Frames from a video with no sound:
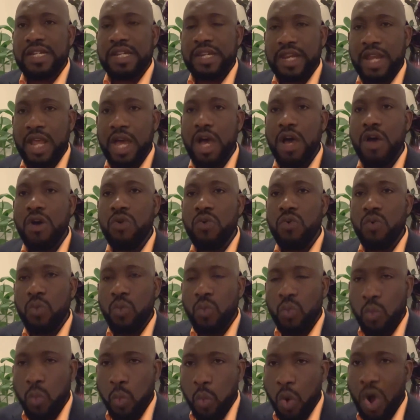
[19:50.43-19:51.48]
Now,
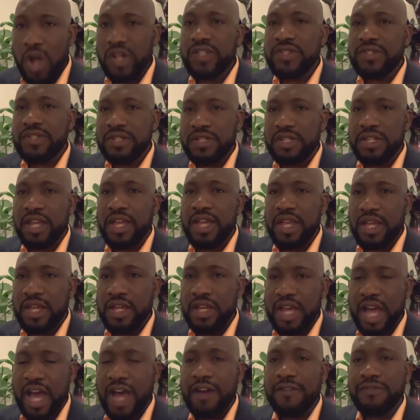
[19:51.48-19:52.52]
what
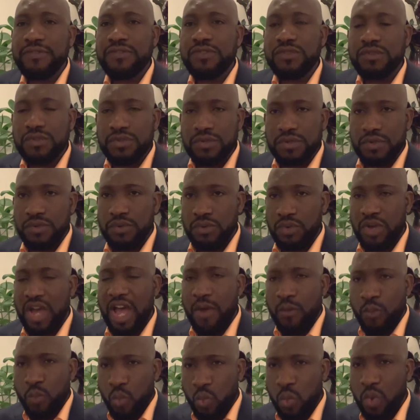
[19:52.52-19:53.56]
they have to do
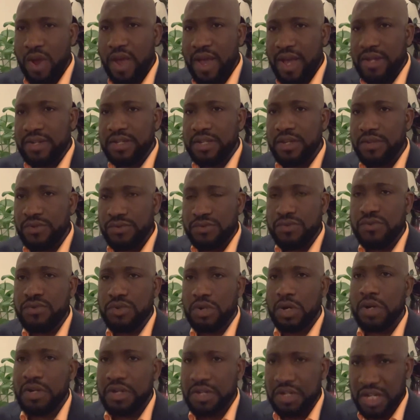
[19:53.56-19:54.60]
and where they do
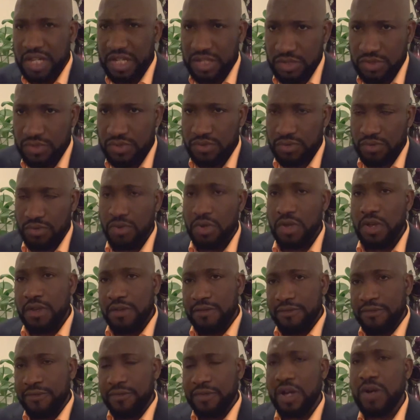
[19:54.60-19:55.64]
not need to
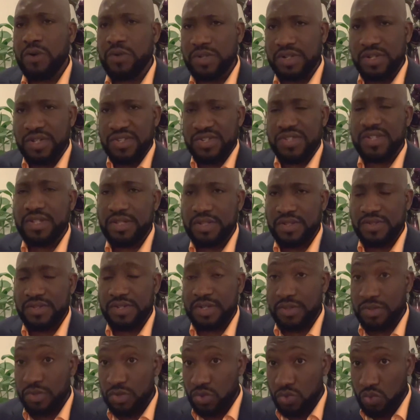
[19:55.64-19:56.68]
fail the
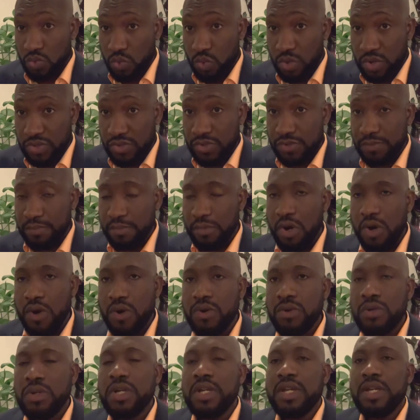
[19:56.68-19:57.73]
citizens once
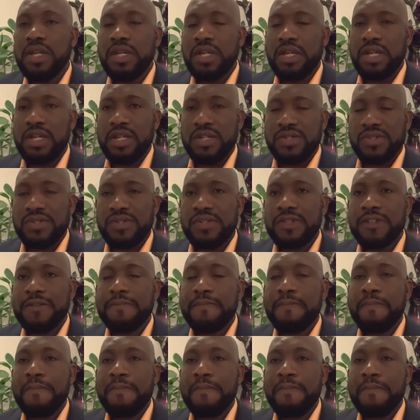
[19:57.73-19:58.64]
more is